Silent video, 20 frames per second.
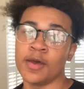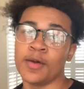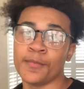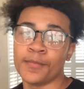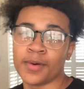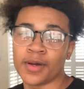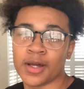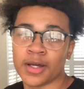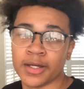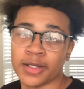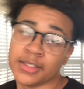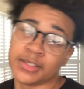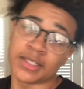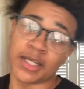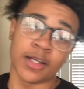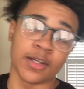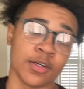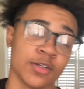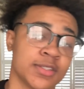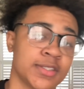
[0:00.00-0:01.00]
because I
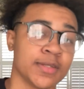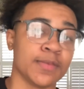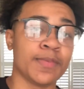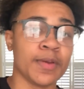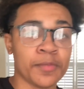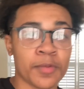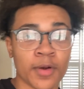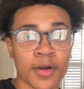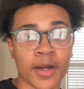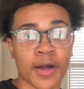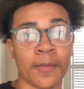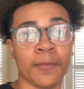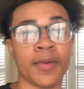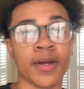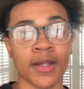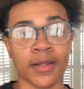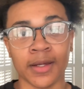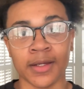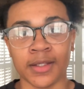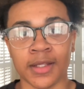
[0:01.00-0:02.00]
know some people don't got money
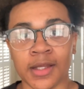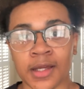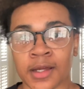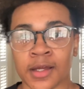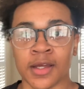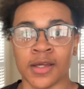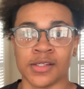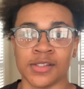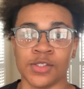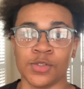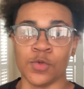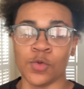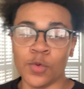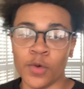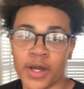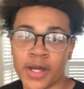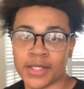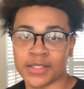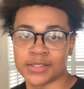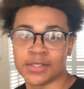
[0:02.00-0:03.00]
like that to
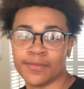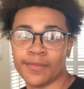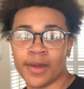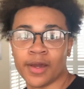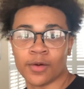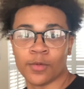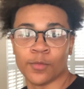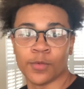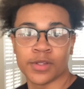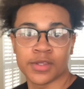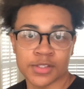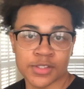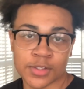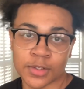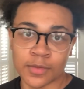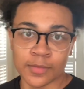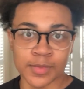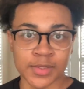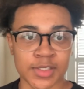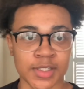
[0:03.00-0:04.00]
actually make them with the
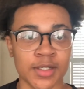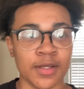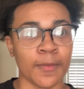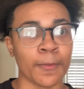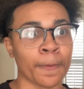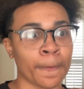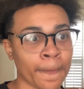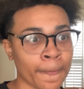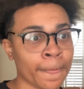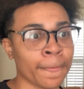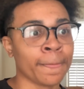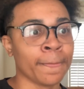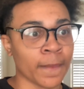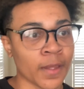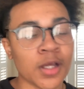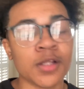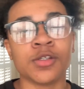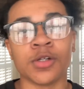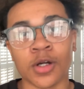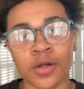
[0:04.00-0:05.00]
sewing machine. I'm
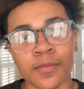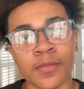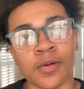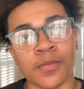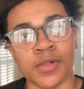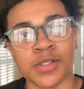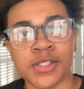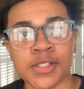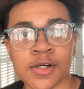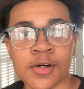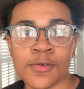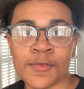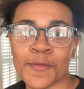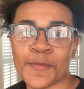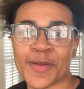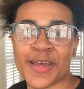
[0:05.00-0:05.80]
talking about myself.